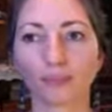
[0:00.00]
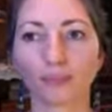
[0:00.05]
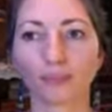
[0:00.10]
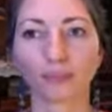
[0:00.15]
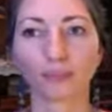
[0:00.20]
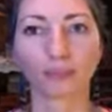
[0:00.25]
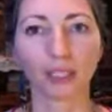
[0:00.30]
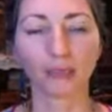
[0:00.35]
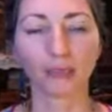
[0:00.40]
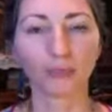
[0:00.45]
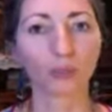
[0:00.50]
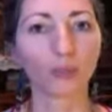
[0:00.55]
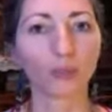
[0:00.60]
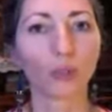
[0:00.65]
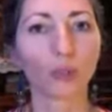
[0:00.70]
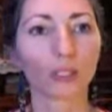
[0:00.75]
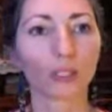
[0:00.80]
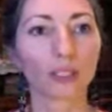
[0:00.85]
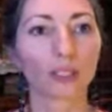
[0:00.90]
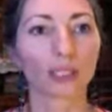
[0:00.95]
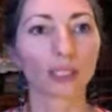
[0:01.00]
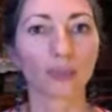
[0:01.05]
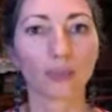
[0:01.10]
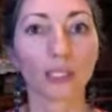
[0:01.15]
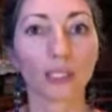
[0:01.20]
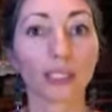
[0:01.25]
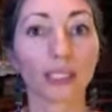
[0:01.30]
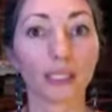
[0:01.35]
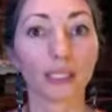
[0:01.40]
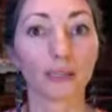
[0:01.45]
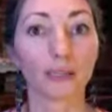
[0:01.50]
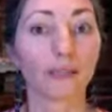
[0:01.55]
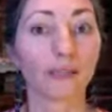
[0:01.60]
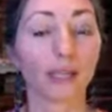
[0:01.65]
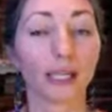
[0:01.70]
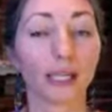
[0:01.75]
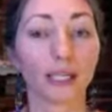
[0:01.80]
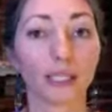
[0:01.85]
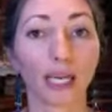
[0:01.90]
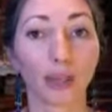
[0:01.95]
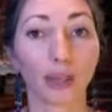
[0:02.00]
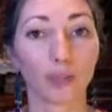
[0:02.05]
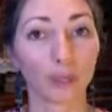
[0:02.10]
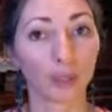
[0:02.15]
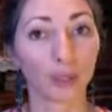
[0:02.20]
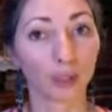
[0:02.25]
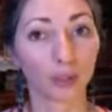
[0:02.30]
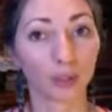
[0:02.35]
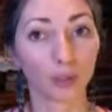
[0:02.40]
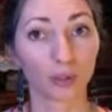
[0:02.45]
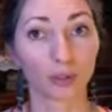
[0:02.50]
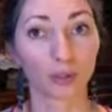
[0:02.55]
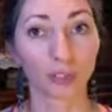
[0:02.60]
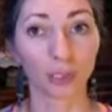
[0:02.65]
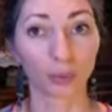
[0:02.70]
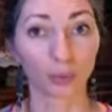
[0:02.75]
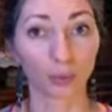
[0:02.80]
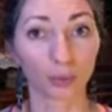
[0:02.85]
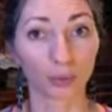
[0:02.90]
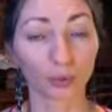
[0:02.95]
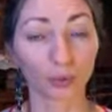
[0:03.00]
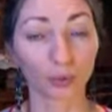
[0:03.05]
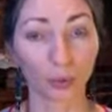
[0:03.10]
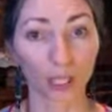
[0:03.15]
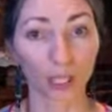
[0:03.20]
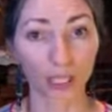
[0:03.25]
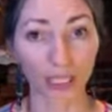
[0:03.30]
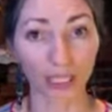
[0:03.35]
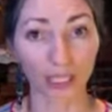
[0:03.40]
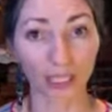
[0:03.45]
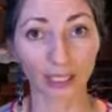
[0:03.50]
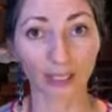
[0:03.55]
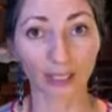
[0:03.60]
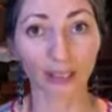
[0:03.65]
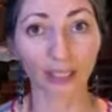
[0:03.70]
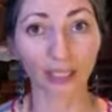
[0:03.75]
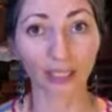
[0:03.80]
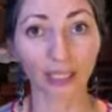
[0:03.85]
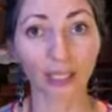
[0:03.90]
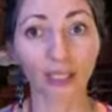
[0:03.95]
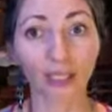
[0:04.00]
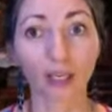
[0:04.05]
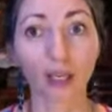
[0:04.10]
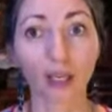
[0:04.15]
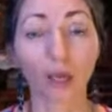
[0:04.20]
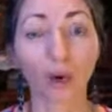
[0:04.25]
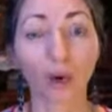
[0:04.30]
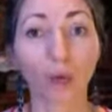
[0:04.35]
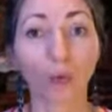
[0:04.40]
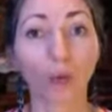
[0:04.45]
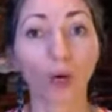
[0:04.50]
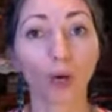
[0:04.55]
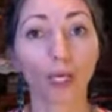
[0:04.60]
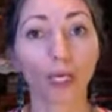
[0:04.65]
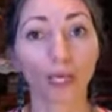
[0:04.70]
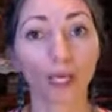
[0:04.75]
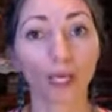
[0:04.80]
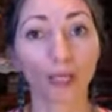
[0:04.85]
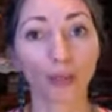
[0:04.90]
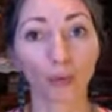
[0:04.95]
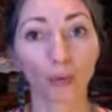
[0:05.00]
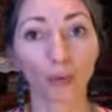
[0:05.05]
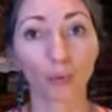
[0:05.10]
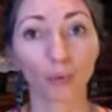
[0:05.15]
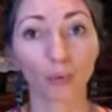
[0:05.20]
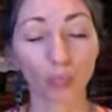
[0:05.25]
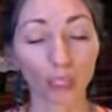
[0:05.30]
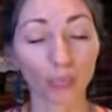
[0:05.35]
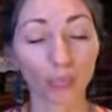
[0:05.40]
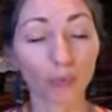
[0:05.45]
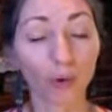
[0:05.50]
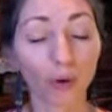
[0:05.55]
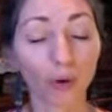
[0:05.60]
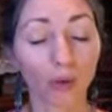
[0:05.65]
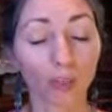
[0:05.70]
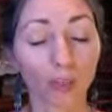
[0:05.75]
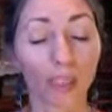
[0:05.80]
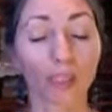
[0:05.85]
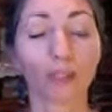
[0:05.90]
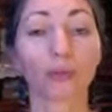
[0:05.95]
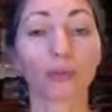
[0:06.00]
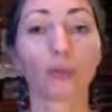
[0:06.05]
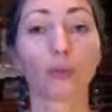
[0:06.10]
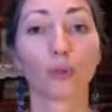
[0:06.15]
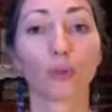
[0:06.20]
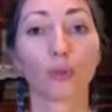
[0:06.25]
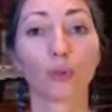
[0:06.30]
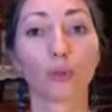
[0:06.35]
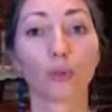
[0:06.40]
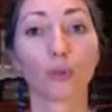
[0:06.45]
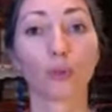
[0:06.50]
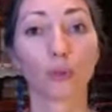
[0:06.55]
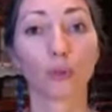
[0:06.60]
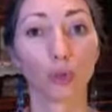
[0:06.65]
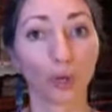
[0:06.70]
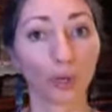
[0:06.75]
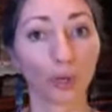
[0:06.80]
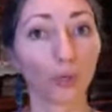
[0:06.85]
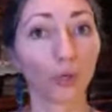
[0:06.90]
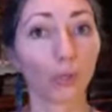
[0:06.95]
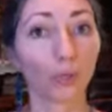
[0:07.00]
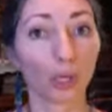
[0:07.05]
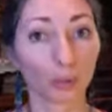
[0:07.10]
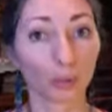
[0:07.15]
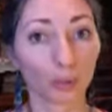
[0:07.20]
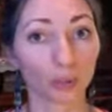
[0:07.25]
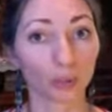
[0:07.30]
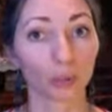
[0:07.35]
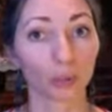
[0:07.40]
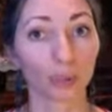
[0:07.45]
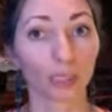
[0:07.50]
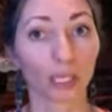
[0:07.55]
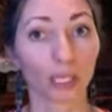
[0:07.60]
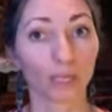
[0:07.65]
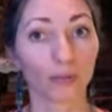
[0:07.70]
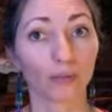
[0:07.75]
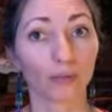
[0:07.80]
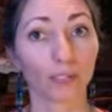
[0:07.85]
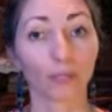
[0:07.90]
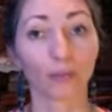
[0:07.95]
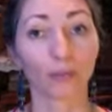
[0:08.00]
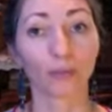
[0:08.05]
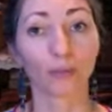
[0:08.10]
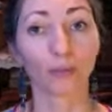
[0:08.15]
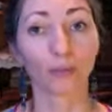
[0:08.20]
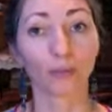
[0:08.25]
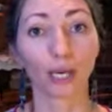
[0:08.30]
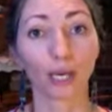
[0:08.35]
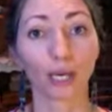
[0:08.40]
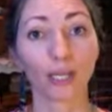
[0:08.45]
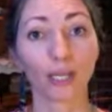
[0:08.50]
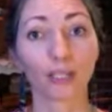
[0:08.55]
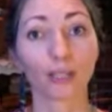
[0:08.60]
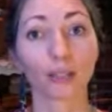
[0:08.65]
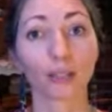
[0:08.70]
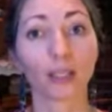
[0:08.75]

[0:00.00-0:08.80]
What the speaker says: if you don't see me, it's fine. I'm not demonstrating anything. What I really want is for you to learn about yourself and to find